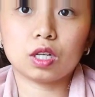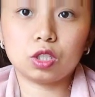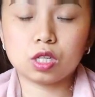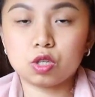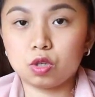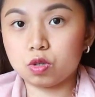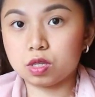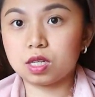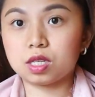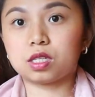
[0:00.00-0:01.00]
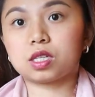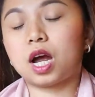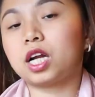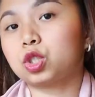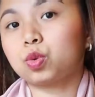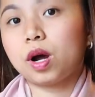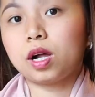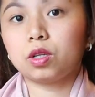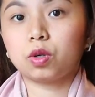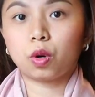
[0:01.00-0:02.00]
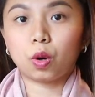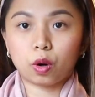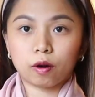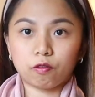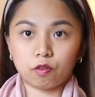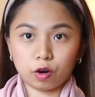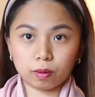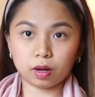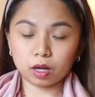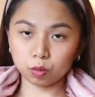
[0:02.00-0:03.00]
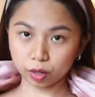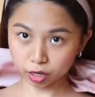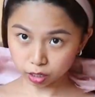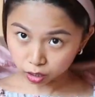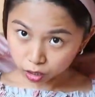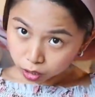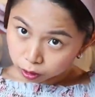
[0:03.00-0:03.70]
can just use this as casual or formal wear.